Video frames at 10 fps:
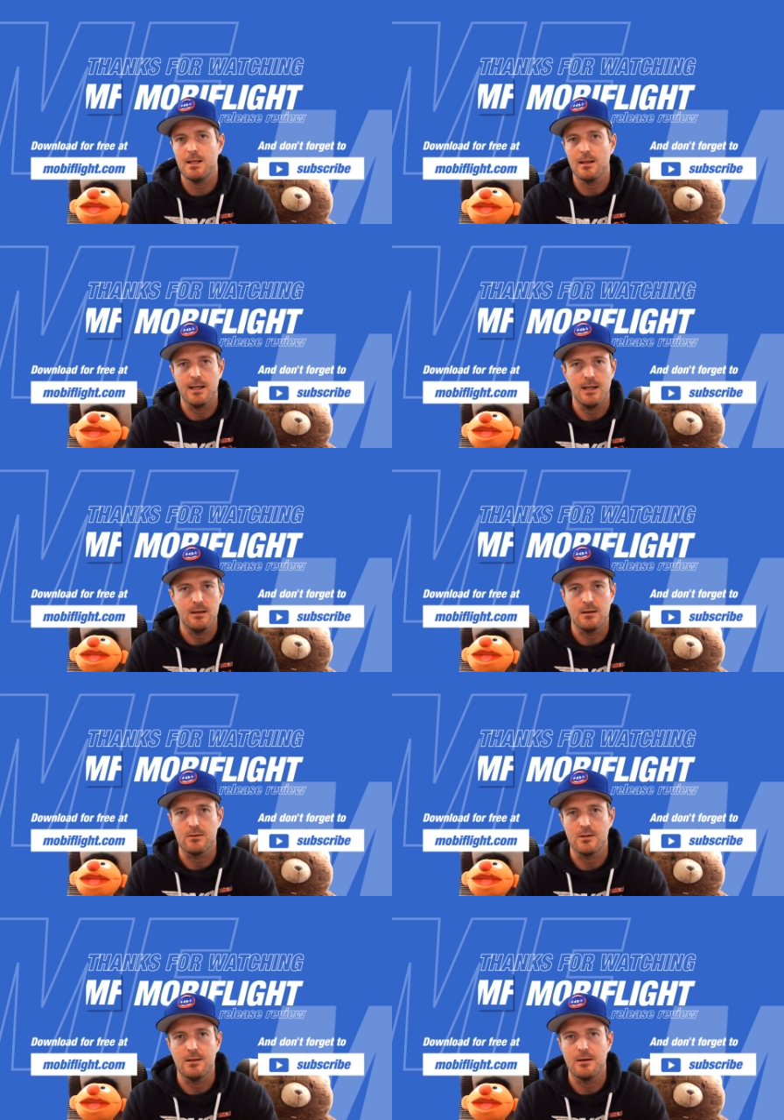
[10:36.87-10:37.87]
landings
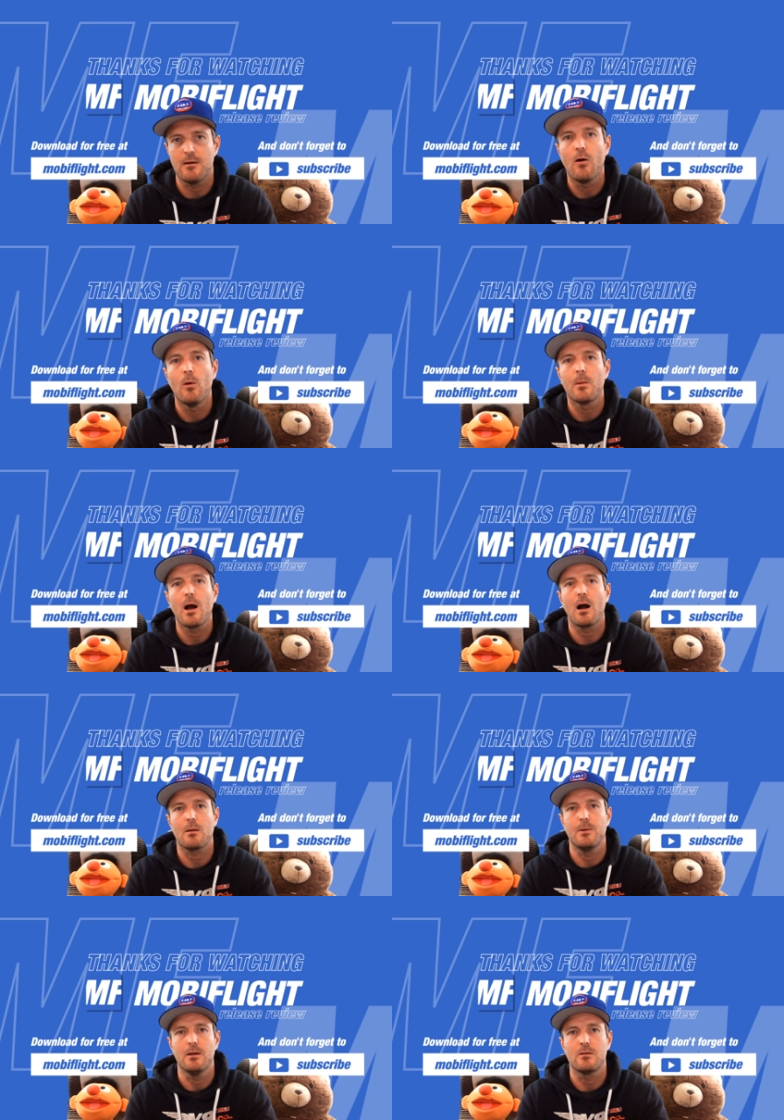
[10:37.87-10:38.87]
in their home
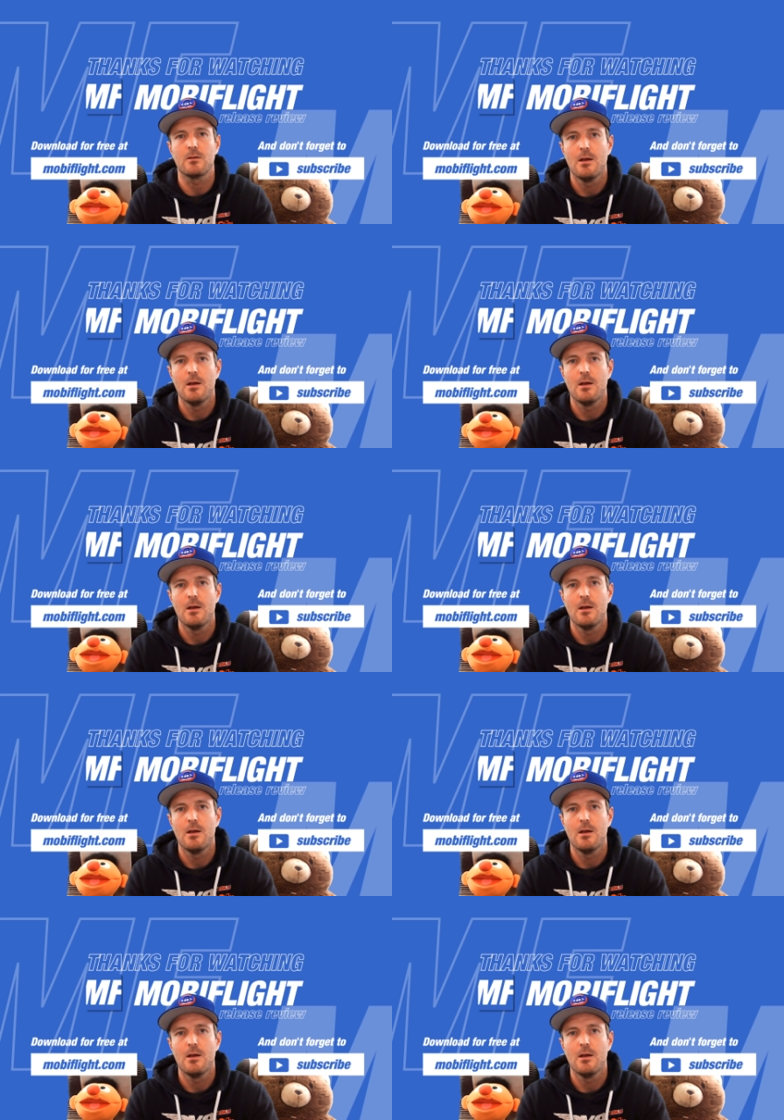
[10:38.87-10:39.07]
cockpits,